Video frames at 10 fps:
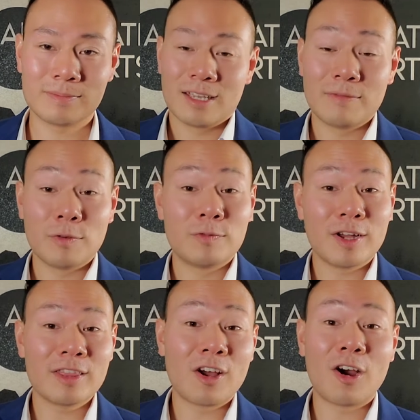If you've
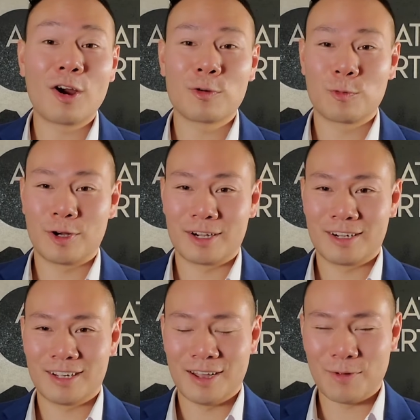done the hard work
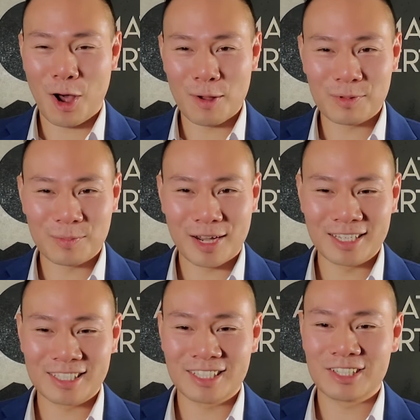of
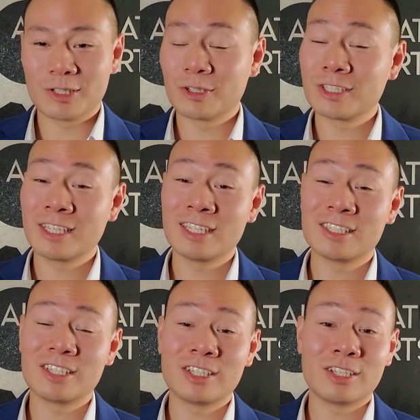optimizing your
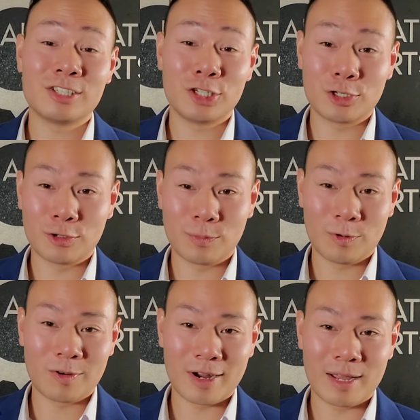CNC G-code
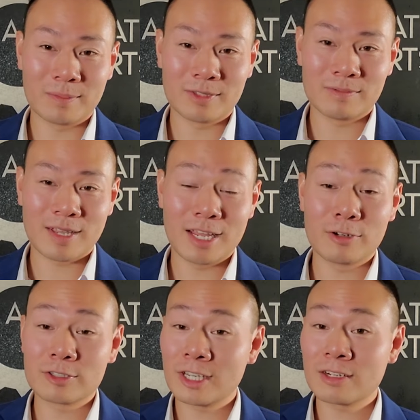programs and
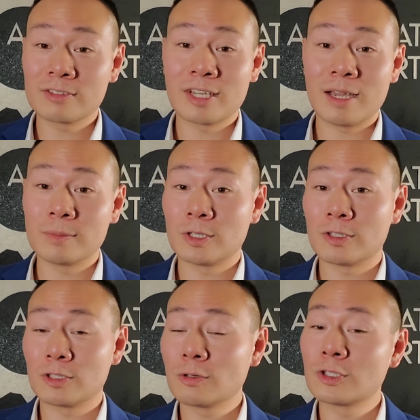your cycle times are
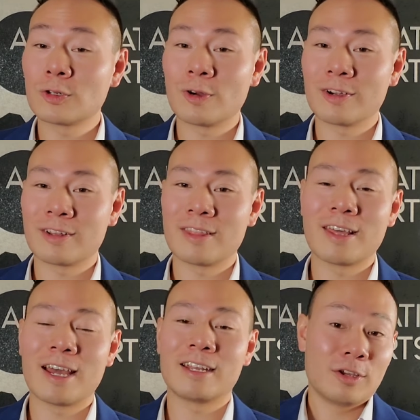so short
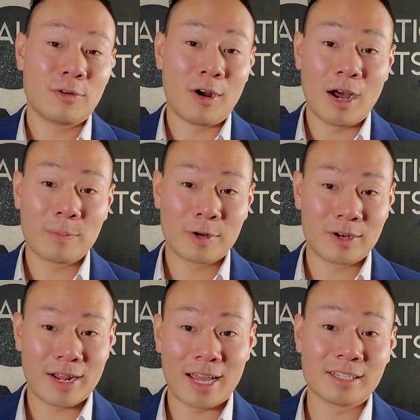that your
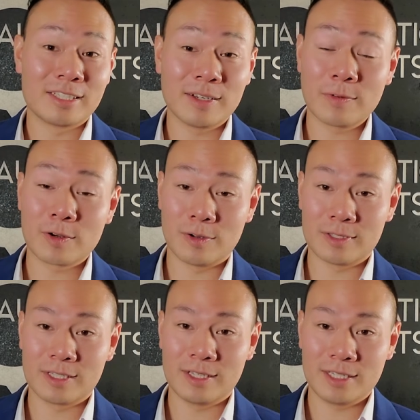operator has
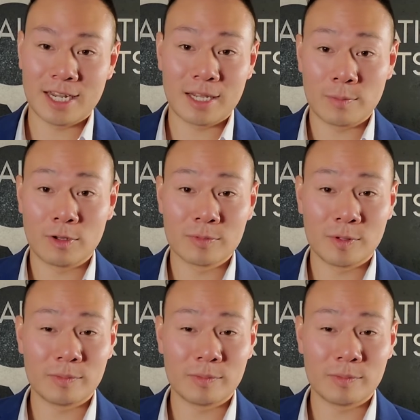difficulty tending multiple